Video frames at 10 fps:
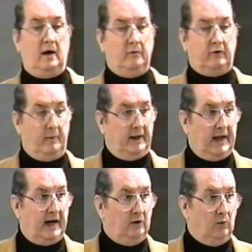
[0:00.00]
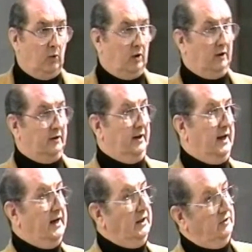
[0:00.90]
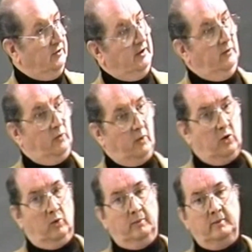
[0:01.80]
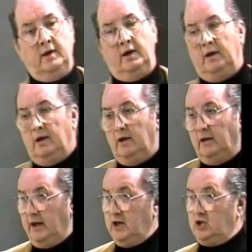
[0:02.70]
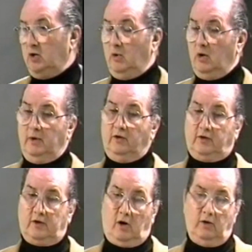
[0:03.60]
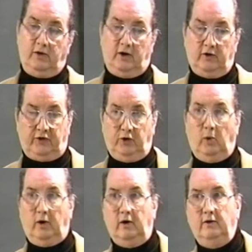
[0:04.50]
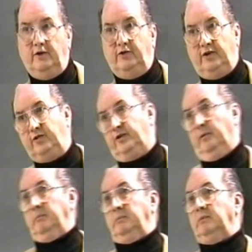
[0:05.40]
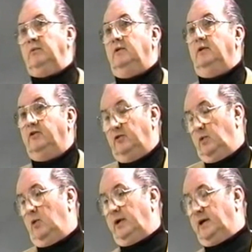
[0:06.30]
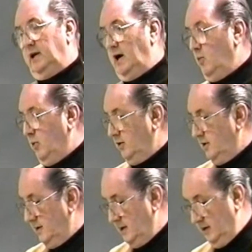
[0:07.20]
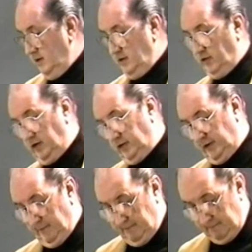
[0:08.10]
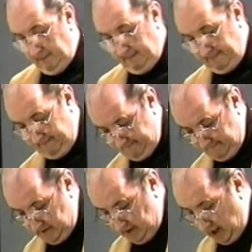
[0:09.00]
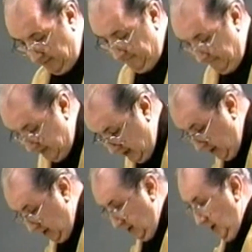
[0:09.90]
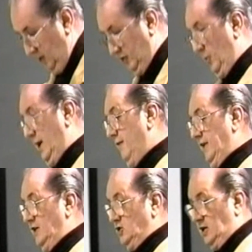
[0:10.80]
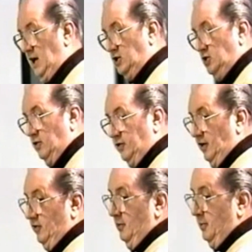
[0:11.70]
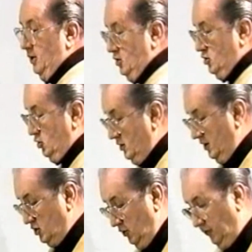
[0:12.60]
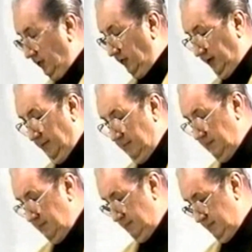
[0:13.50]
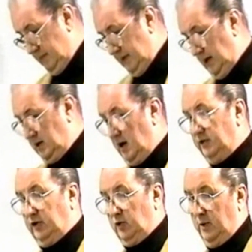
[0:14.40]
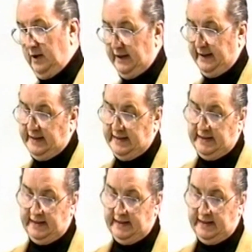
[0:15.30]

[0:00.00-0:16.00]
comes from a Latin word. The Latins in Rome, the ancient Romans called their sewer the system. And this is where we get our word today, the system. Yeah. So we have an educational system and a judicial system, and consequently,